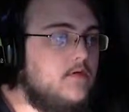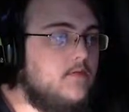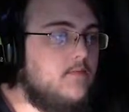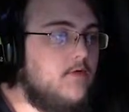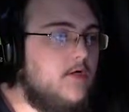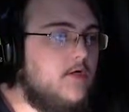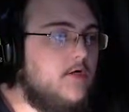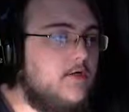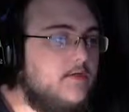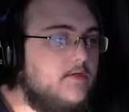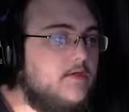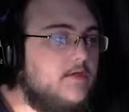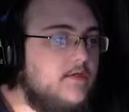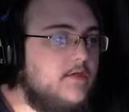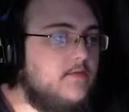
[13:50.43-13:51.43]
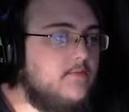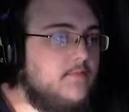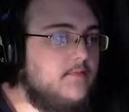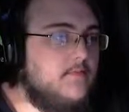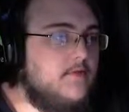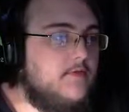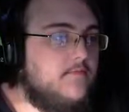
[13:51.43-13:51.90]
Come on, game.
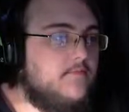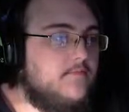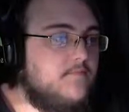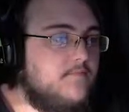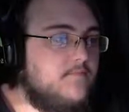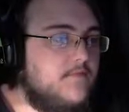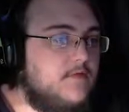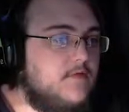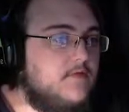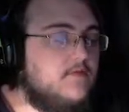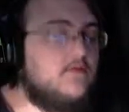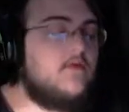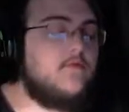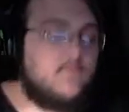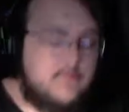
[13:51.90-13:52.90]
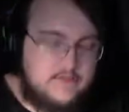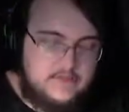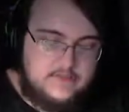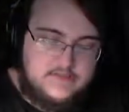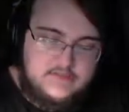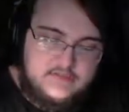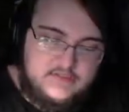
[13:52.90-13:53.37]
Let me fucking... Oh,
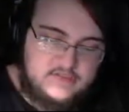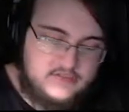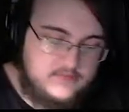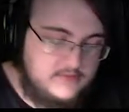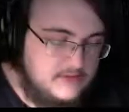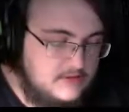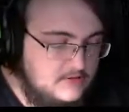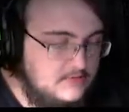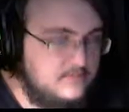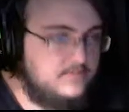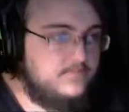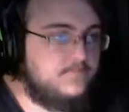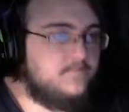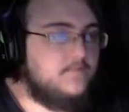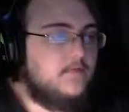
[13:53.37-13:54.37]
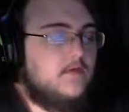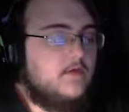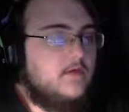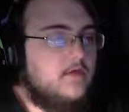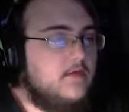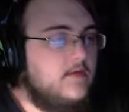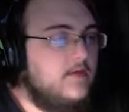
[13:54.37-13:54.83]
god damn it.
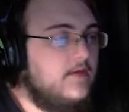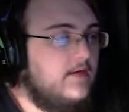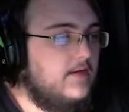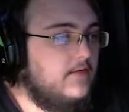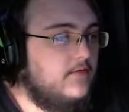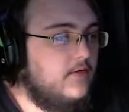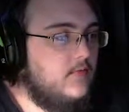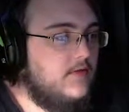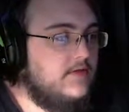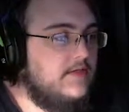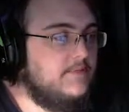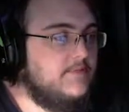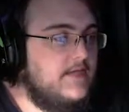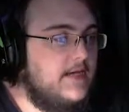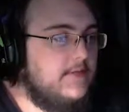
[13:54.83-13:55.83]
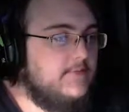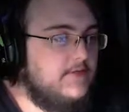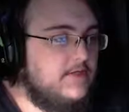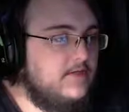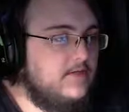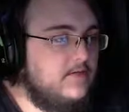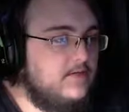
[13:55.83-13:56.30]
I don't know what keeps
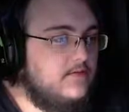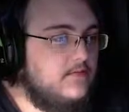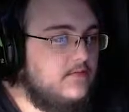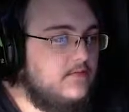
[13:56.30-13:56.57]
happening.